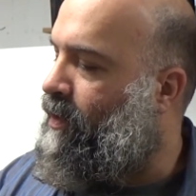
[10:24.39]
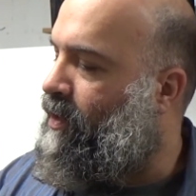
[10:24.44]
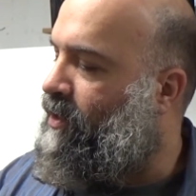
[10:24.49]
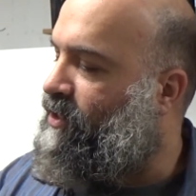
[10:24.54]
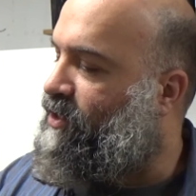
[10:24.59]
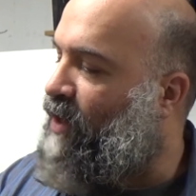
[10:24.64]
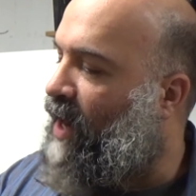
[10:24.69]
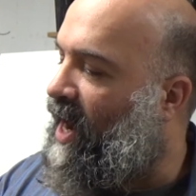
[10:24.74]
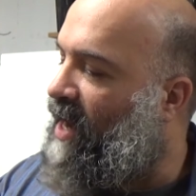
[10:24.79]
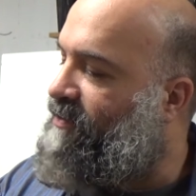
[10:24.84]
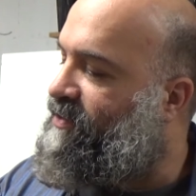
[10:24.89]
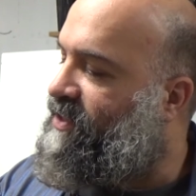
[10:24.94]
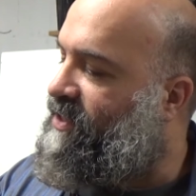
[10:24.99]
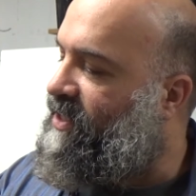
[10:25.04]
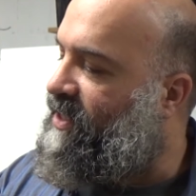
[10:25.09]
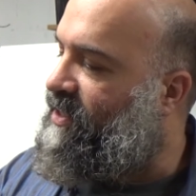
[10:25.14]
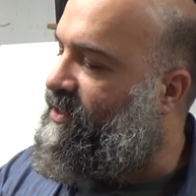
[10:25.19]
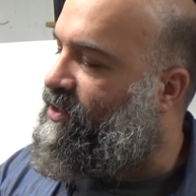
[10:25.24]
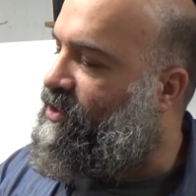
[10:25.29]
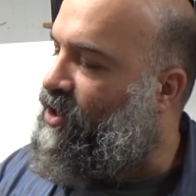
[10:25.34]
so I've
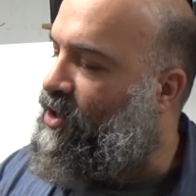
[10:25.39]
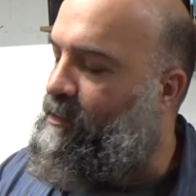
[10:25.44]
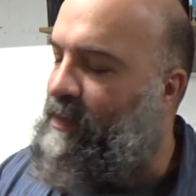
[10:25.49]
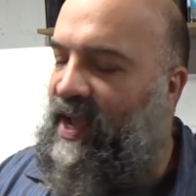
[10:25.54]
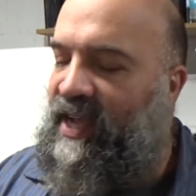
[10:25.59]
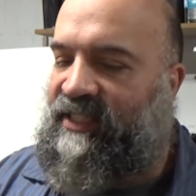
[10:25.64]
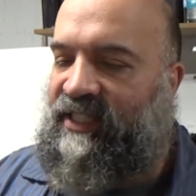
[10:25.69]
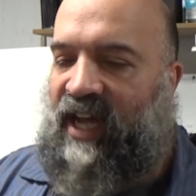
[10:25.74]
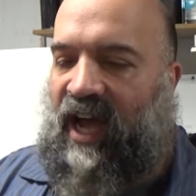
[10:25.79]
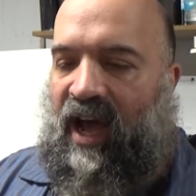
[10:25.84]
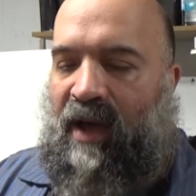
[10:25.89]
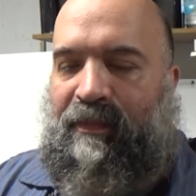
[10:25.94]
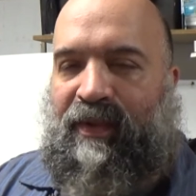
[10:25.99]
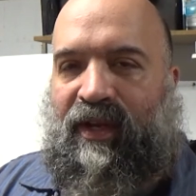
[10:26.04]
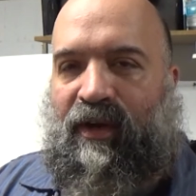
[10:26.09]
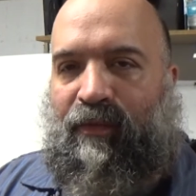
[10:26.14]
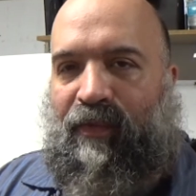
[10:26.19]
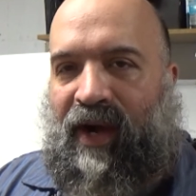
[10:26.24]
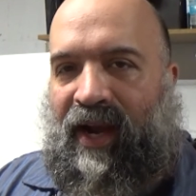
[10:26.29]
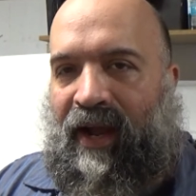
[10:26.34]
seen Surpass
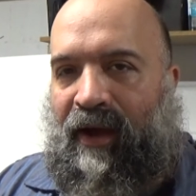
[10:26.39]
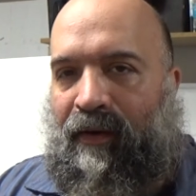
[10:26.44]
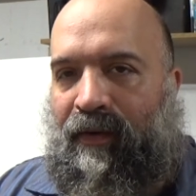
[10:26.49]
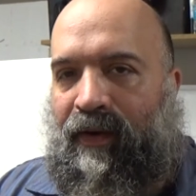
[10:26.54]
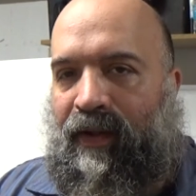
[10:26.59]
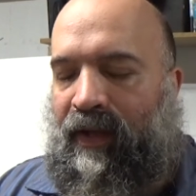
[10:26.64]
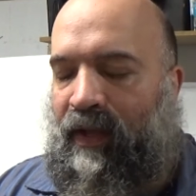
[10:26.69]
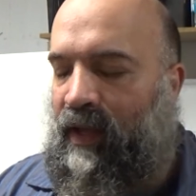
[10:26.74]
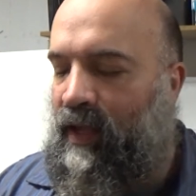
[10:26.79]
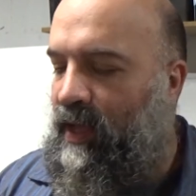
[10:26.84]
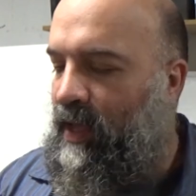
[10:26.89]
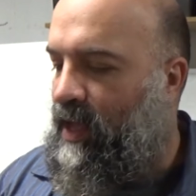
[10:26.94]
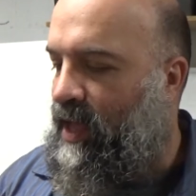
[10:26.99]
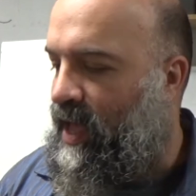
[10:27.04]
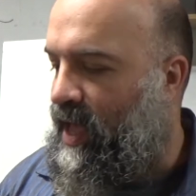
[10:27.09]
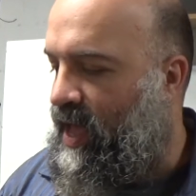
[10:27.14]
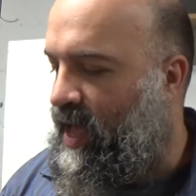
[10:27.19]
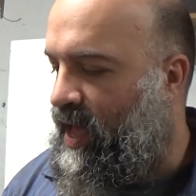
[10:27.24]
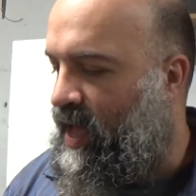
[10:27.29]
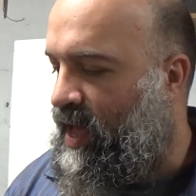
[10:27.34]
Hobby around,
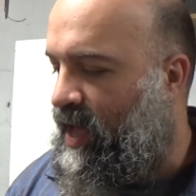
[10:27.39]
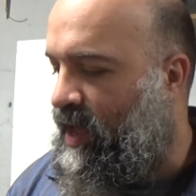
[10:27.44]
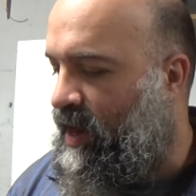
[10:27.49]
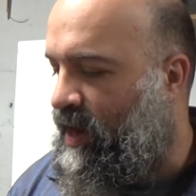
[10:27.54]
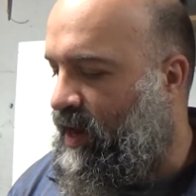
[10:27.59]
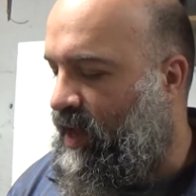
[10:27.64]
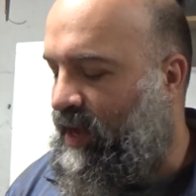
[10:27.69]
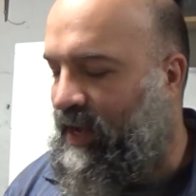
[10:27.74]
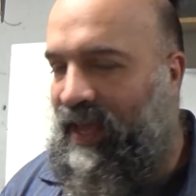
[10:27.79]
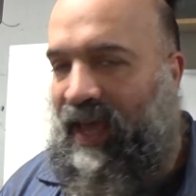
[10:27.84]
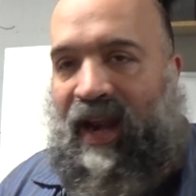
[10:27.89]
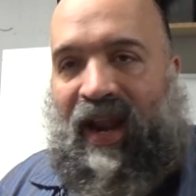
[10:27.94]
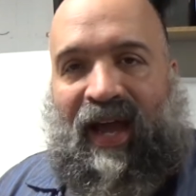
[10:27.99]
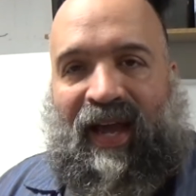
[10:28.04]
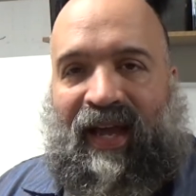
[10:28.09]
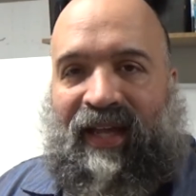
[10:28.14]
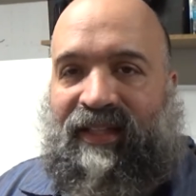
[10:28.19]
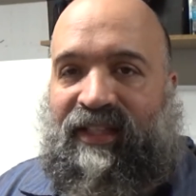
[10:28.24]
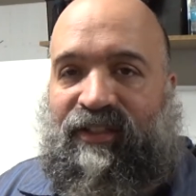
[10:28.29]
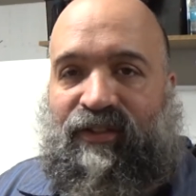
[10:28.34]
and again, I
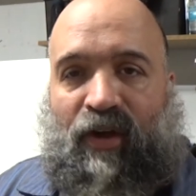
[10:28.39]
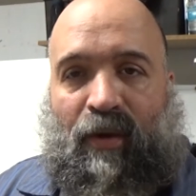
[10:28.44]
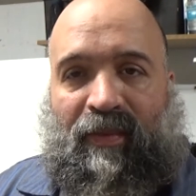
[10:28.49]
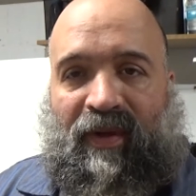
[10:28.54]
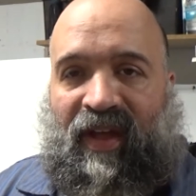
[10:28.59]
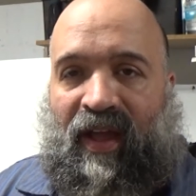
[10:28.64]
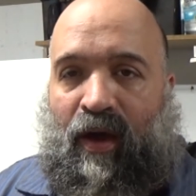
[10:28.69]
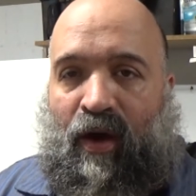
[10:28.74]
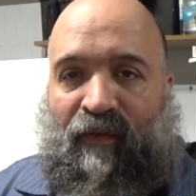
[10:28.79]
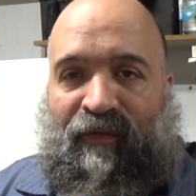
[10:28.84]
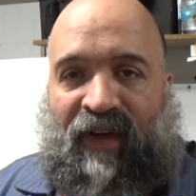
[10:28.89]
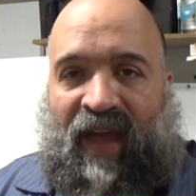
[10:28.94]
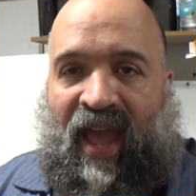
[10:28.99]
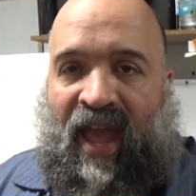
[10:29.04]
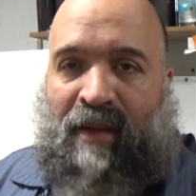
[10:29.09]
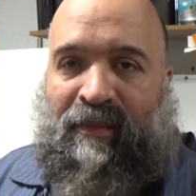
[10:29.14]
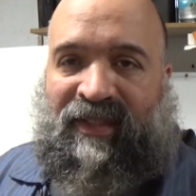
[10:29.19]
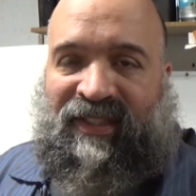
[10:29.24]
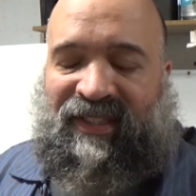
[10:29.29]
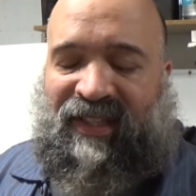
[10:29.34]
got this off of
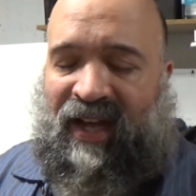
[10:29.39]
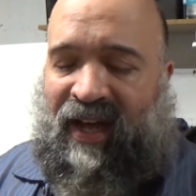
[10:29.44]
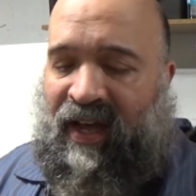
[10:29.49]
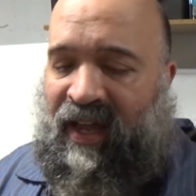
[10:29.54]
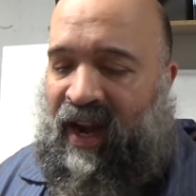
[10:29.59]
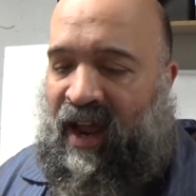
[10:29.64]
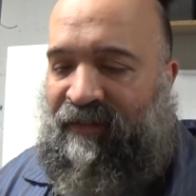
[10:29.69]
Amazon.